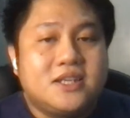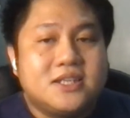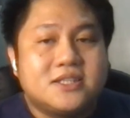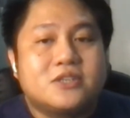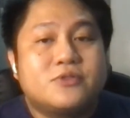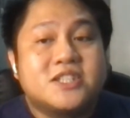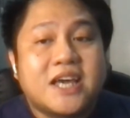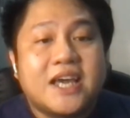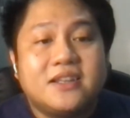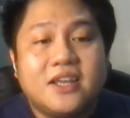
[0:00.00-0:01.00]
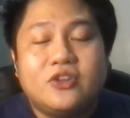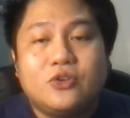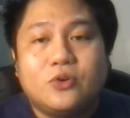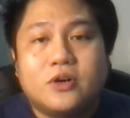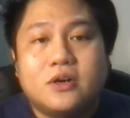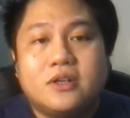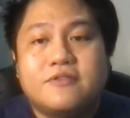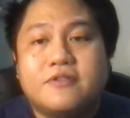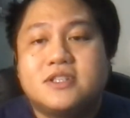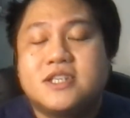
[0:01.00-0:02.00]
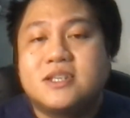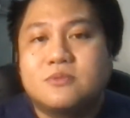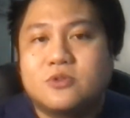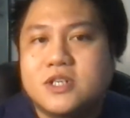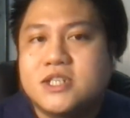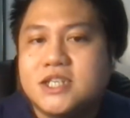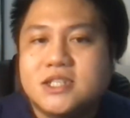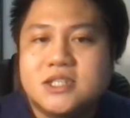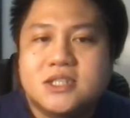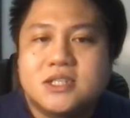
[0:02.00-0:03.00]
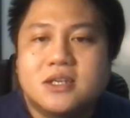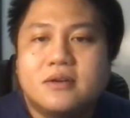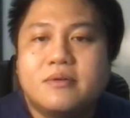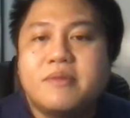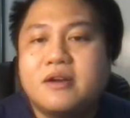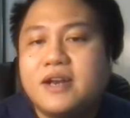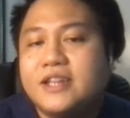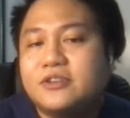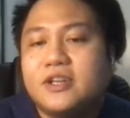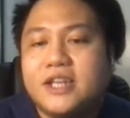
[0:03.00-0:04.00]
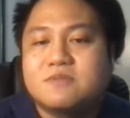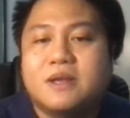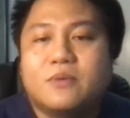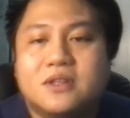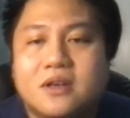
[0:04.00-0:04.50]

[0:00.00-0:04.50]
your entities that reside in your different system sources. Later, I'll